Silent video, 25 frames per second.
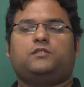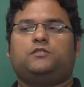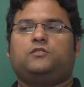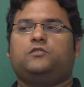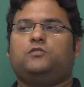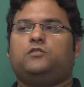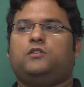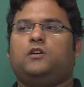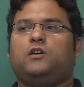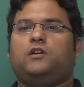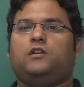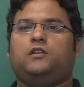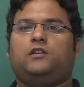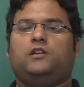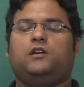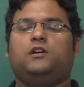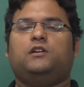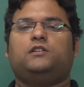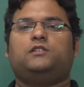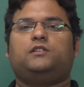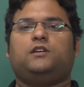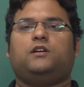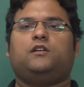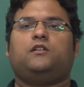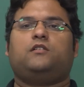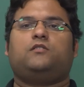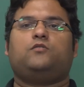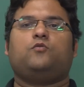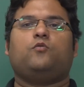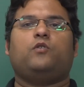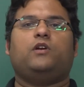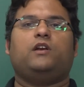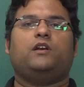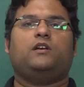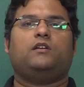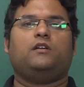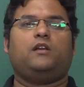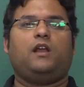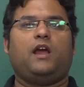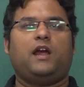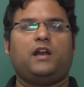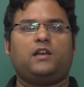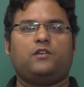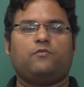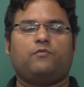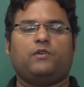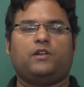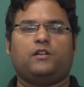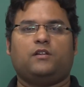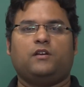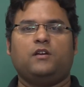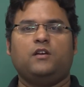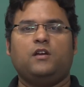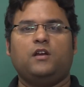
nurture to interact with,